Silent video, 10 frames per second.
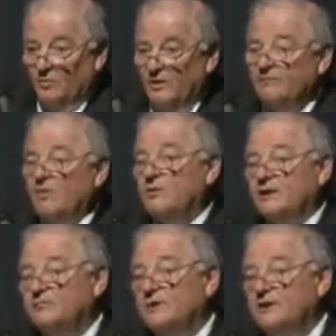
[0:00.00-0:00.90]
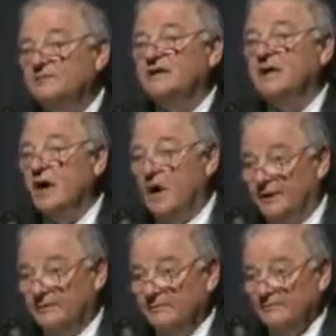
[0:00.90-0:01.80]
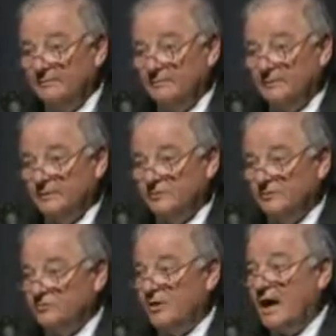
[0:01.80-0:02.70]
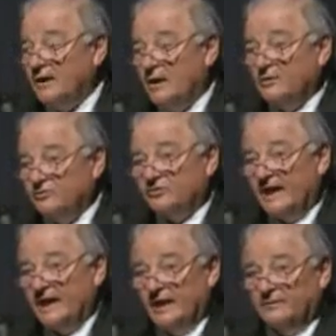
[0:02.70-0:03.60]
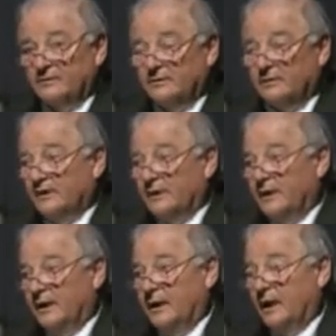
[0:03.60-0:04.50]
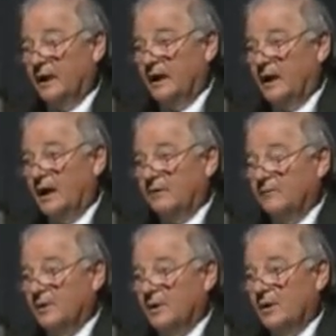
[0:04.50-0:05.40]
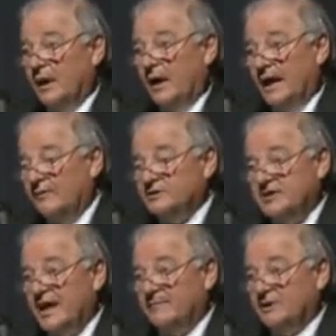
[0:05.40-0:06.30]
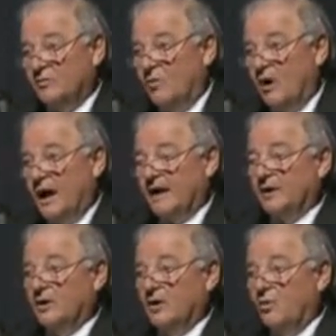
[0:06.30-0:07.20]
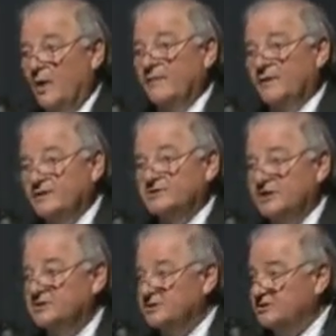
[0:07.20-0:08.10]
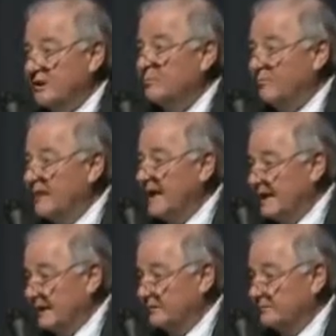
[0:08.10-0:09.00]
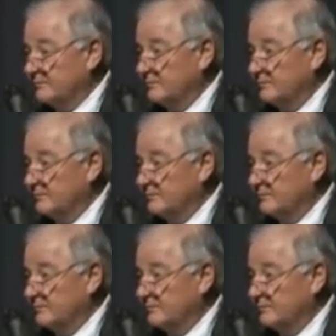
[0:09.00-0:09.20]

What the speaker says: We've only really begun to try to understand how this happened and why. When the decisions that were made